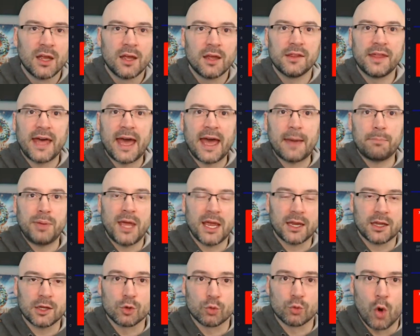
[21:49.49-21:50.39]
that
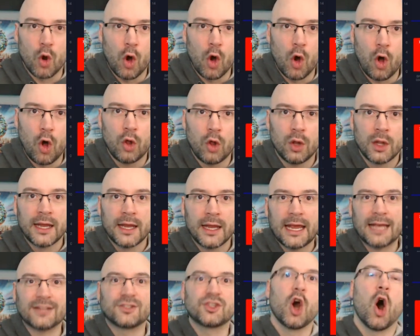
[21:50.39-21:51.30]
pick and roll,
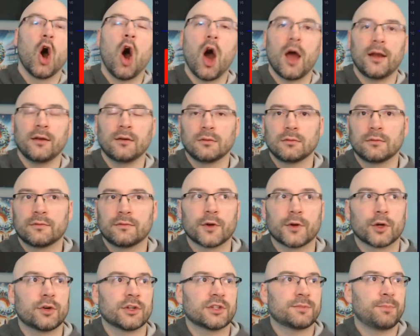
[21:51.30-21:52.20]
it's gone for
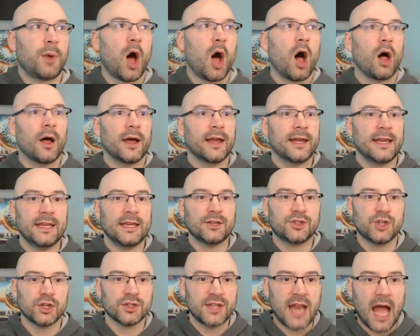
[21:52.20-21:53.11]
Chris Paul, and he's
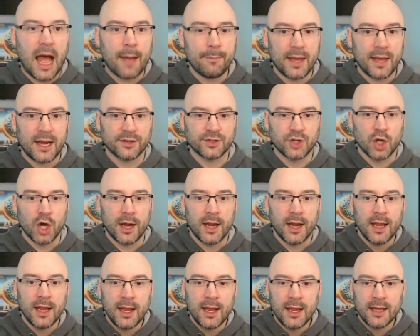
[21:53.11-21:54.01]
just not been as good.
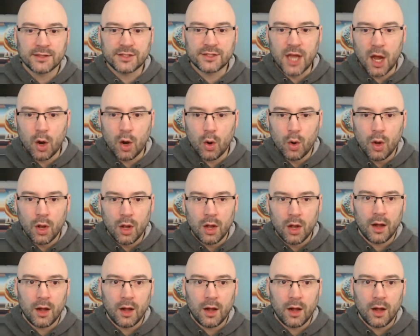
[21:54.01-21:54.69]
So